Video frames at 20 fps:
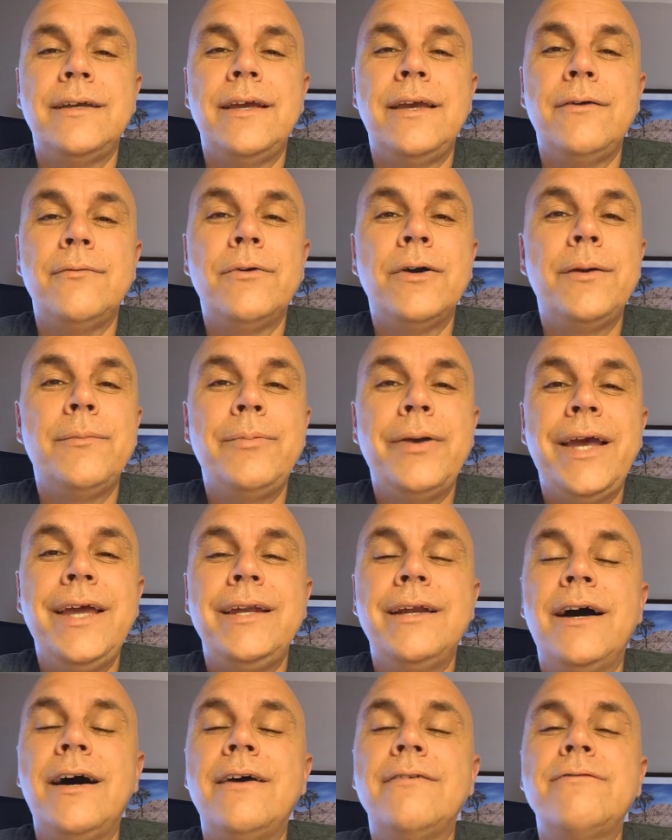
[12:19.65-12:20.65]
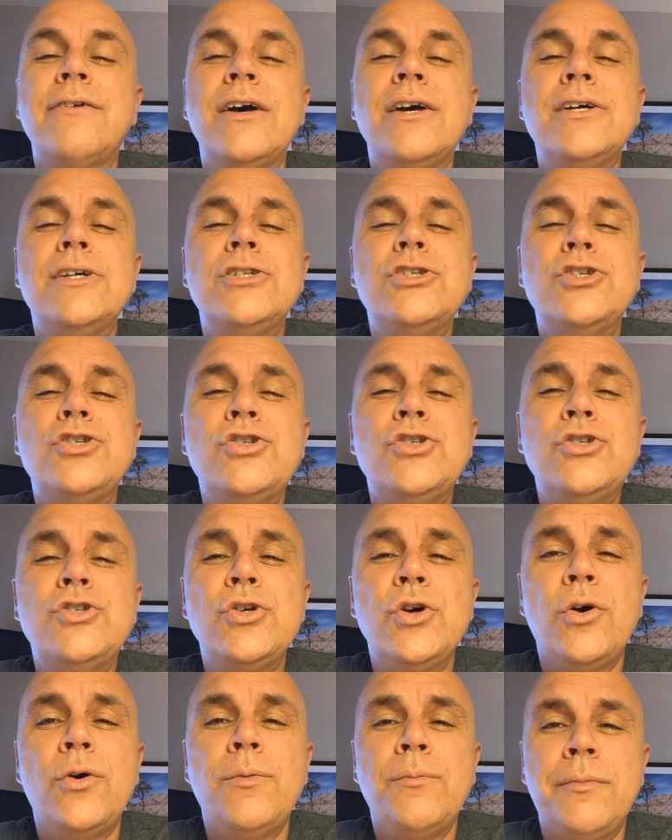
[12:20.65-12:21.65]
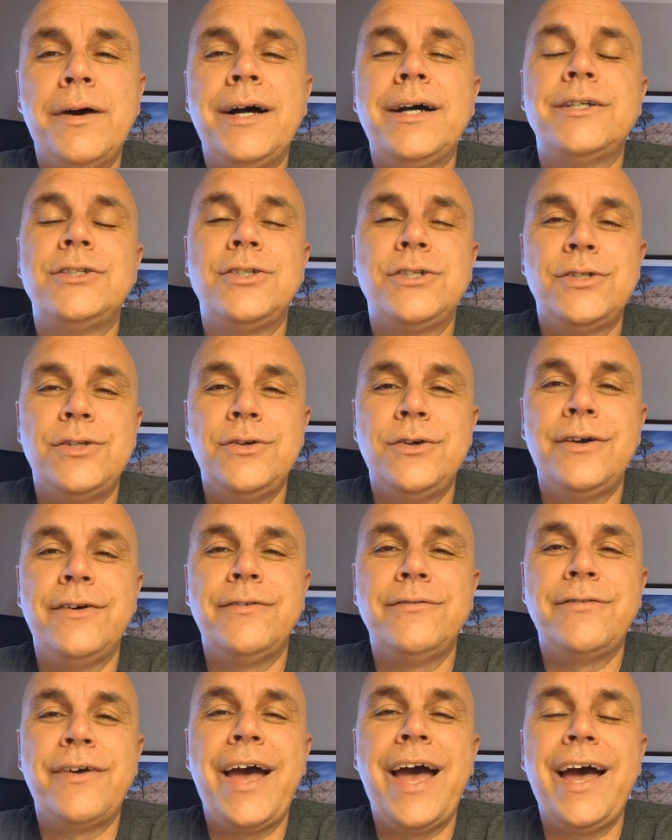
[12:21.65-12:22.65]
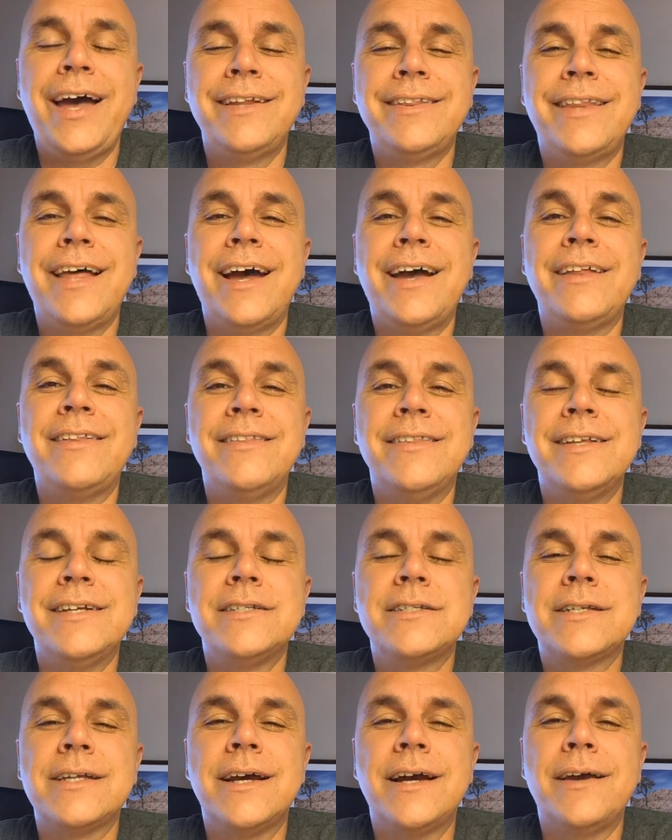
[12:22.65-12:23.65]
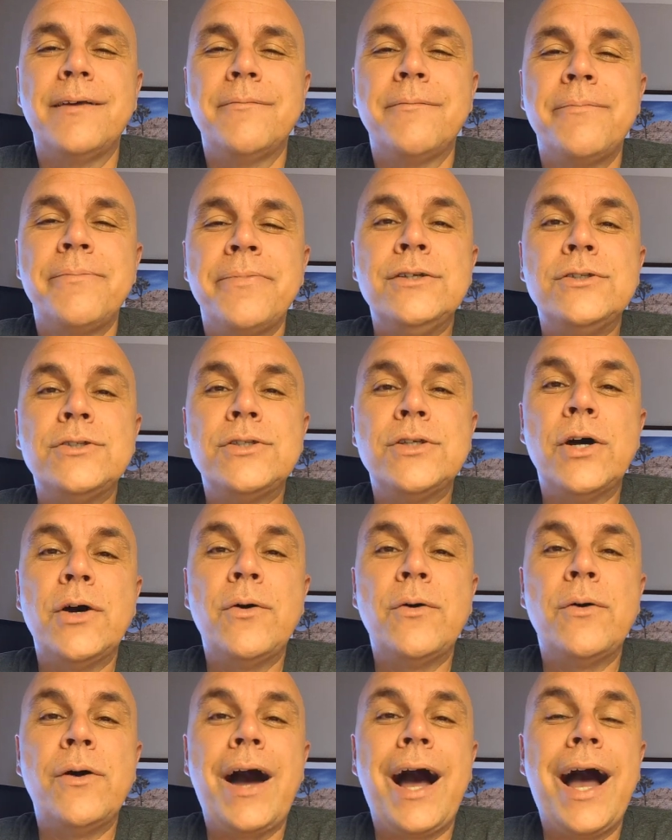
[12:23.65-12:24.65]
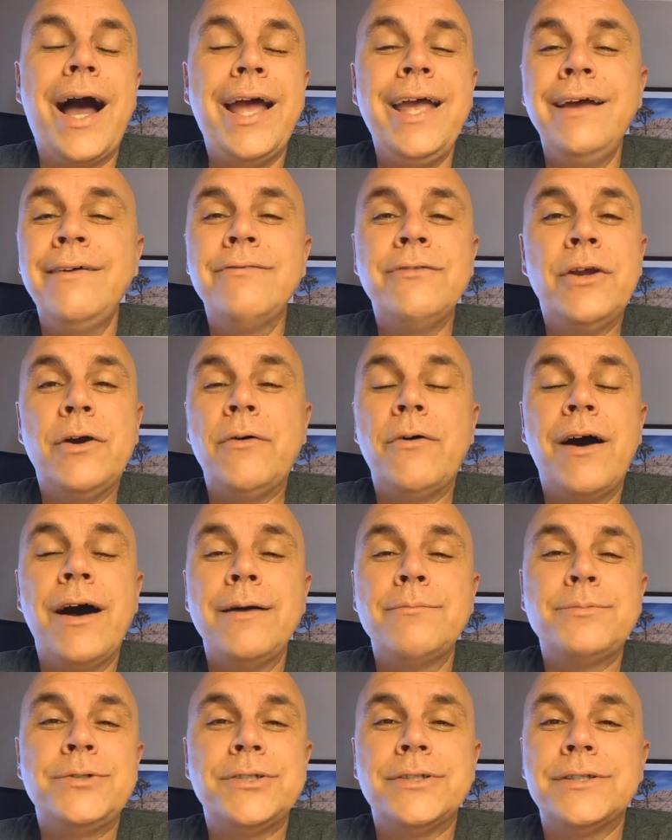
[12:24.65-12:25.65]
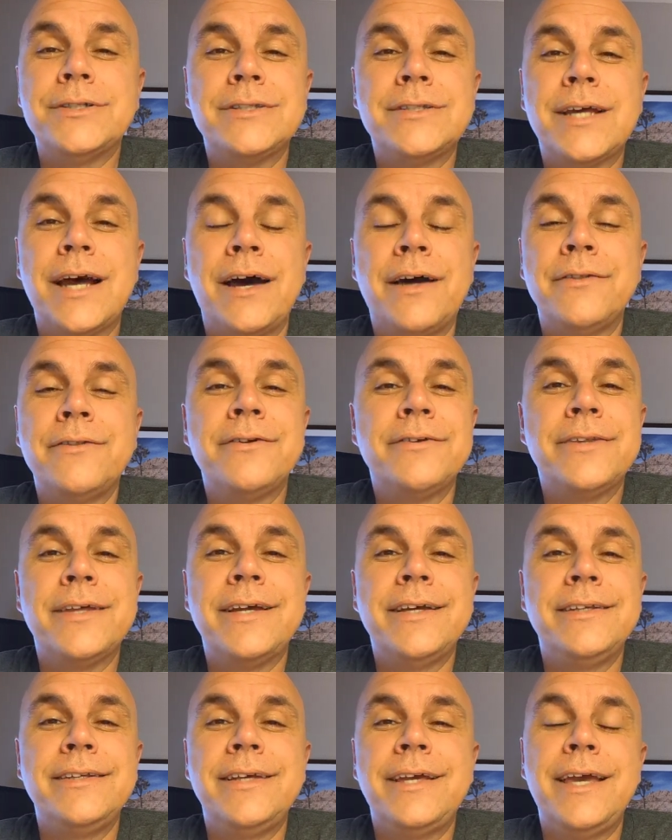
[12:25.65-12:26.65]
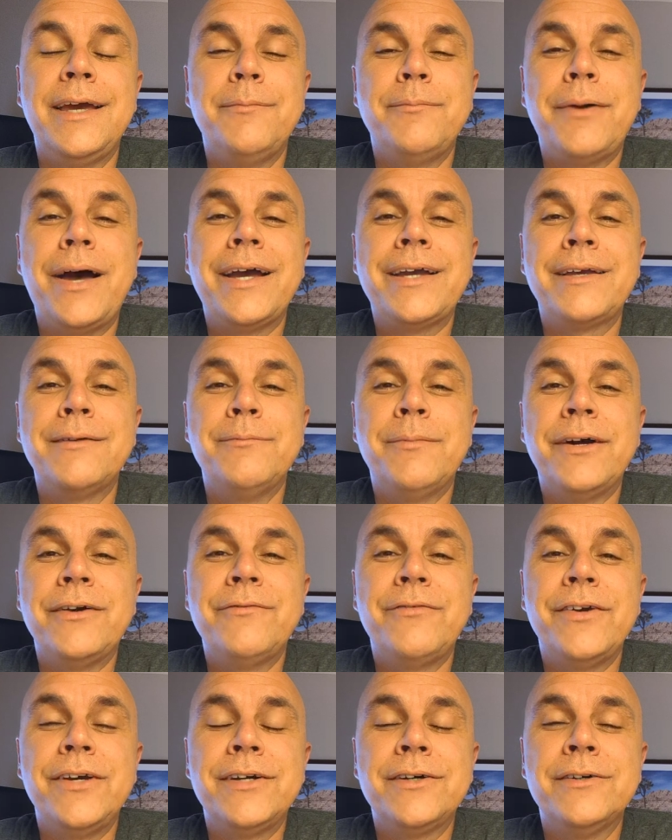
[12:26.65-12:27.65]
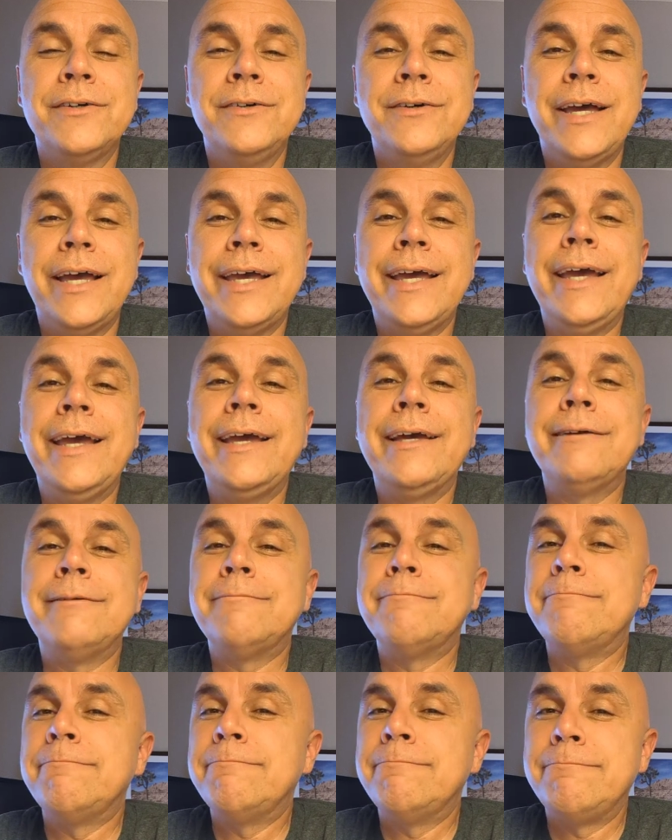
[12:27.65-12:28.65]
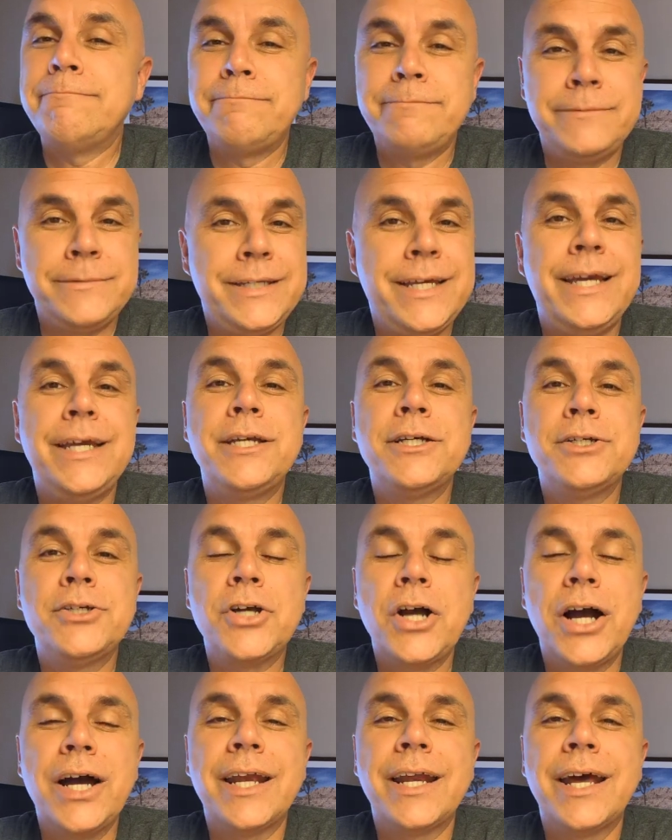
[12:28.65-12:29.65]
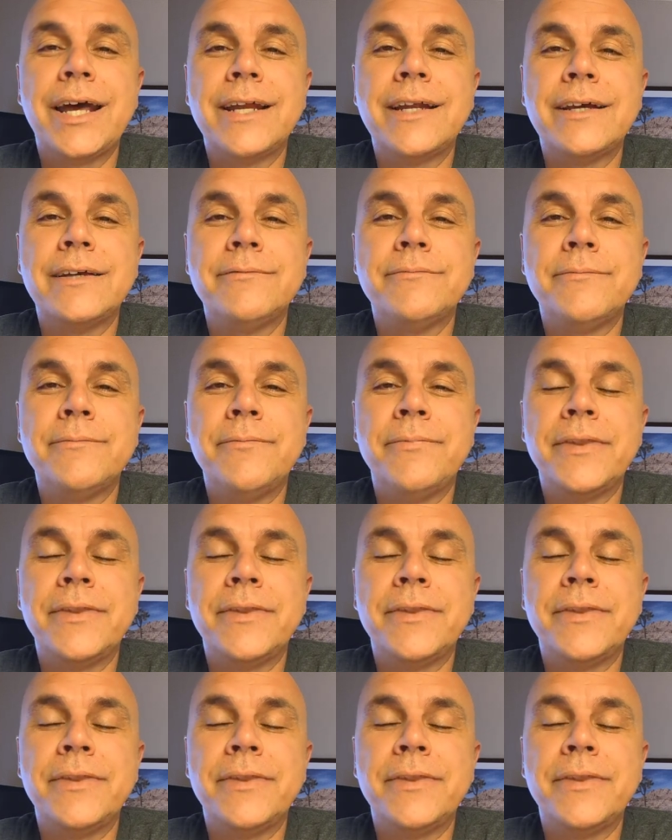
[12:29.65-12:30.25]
It would have paid off so much to have had that this time. So I have no options other than to get back in my vehicle and take a shot at it.